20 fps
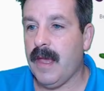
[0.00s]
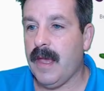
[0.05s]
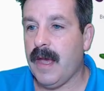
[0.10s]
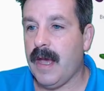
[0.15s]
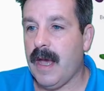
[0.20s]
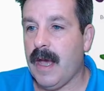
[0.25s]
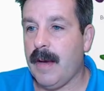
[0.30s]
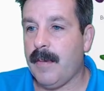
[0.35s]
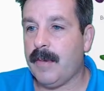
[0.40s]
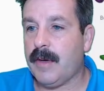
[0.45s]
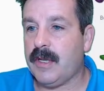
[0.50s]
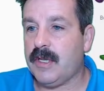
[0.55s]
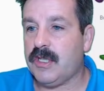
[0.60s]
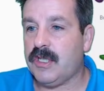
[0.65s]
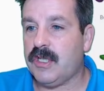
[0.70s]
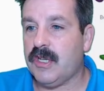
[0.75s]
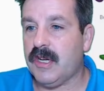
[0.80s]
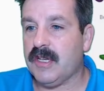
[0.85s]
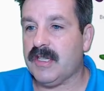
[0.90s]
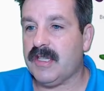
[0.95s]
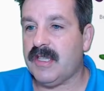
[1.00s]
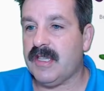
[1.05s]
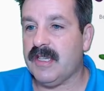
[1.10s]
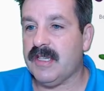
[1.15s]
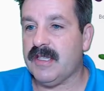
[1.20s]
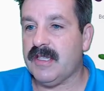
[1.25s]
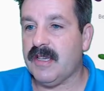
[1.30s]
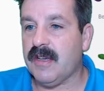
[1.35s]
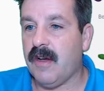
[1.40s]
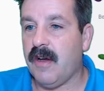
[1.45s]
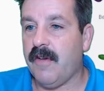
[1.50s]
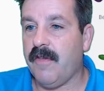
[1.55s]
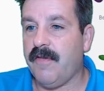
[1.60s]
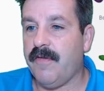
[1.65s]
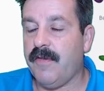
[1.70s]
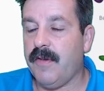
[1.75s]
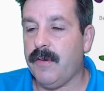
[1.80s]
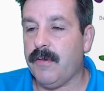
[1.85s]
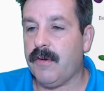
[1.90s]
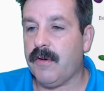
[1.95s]
I'm going to adjust this a
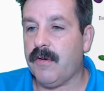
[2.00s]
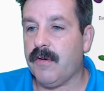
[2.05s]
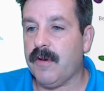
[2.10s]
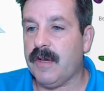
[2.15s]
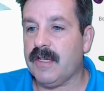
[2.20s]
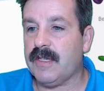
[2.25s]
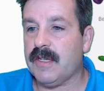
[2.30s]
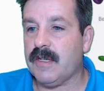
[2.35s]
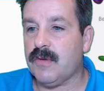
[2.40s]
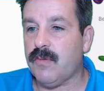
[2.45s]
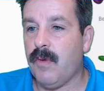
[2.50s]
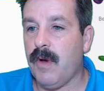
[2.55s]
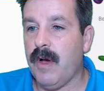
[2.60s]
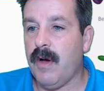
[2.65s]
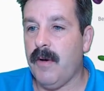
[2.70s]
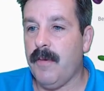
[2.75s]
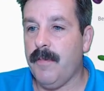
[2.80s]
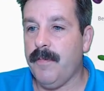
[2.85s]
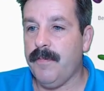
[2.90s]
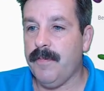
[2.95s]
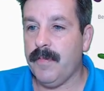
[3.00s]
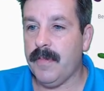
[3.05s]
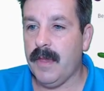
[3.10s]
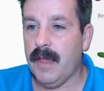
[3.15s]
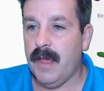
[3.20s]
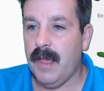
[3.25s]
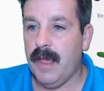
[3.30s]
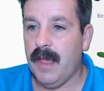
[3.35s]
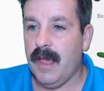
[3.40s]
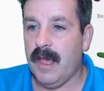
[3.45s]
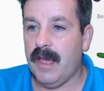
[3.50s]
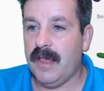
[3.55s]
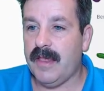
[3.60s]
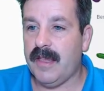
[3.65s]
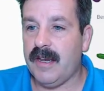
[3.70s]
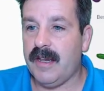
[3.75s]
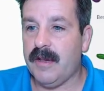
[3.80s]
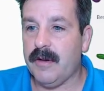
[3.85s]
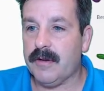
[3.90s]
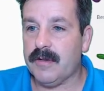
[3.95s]
few degrees as well. And
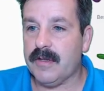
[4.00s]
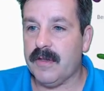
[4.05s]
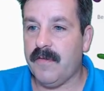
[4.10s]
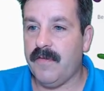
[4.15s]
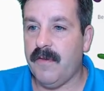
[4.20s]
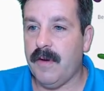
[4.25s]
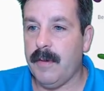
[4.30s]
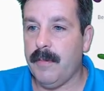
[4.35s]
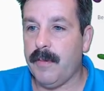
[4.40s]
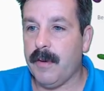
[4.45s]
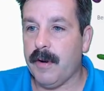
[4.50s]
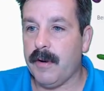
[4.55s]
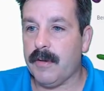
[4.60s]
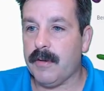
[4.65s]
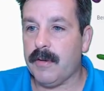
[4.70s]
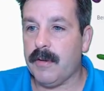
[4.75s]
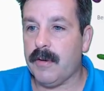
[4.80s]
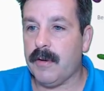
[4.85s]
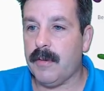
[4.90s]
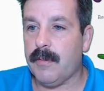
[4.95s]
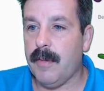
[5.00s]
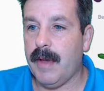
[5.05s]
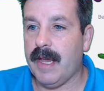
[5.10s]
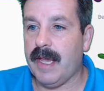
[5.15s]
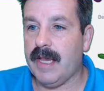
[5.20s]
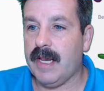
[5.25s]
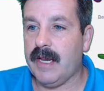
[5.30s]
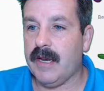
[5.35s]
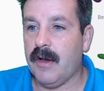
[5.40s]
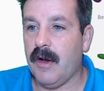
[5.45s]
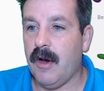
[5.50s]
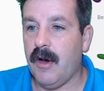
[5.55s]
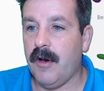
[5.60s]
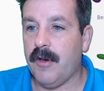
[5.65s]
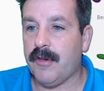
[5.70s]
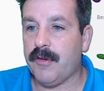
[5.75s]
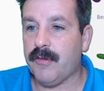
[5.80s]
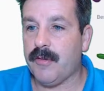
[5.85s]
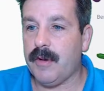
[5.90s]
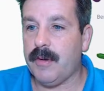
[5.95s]
then here's the fun part. You can make it into
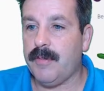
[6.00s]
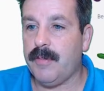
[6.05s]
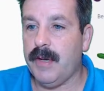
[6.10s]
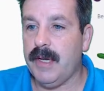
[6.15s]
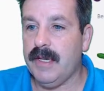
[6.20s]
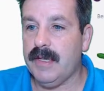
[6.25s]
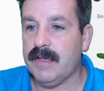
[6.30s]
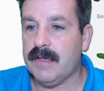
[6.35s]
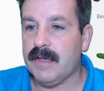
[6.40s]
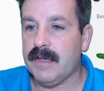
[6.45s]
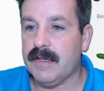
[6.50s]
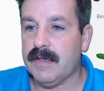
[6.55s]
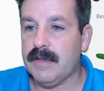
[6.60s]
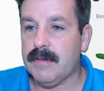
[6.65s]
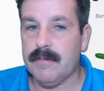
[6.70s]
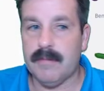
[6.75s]
all three pieces